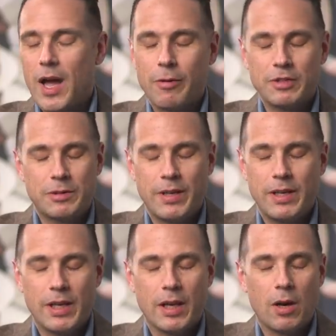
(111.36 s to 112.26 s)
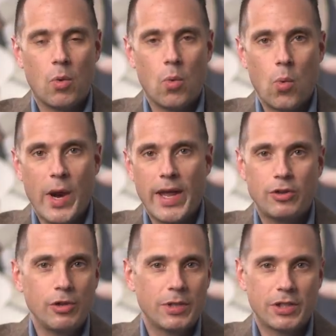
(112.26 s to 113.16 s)
I was spending way
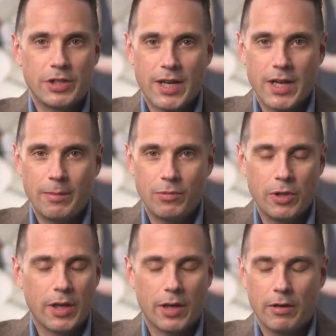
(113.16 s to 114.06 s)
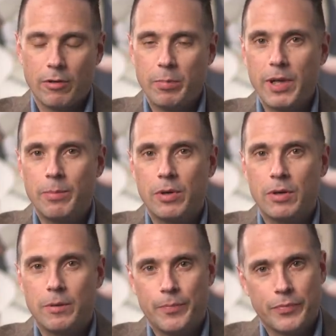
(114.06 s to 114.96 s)
too much time looking at other
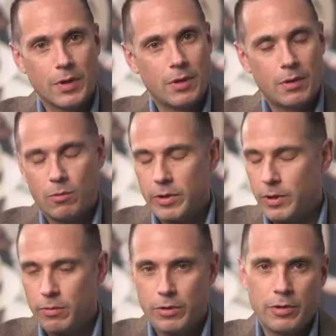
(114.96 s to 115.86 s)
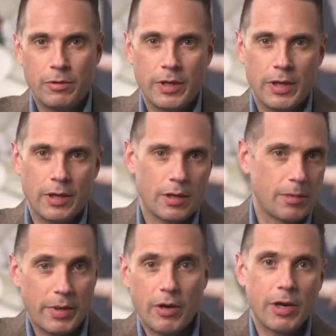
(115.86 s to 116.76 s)
people, what they were doing,
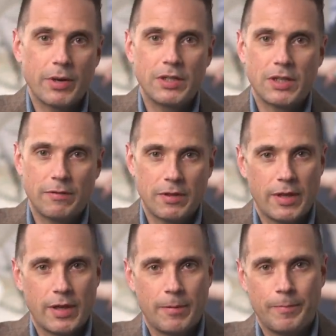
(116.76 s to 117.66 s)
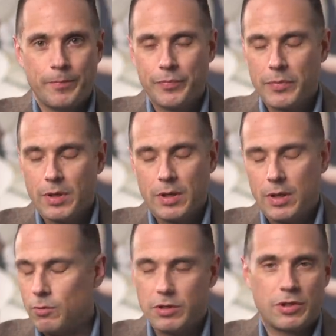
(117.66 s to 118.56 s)
comparing myself to them.
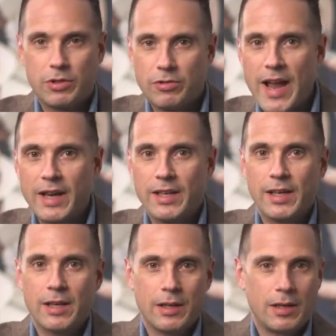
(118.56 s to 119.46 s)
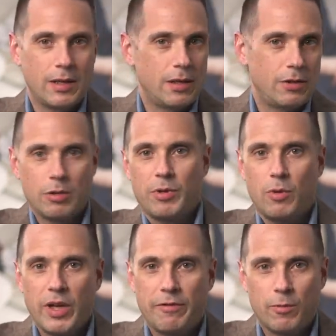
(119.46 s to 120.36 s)
It was distracting. It took me
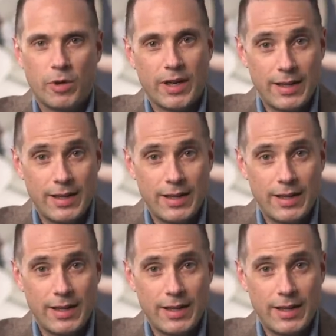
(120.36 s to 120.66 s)
away from what I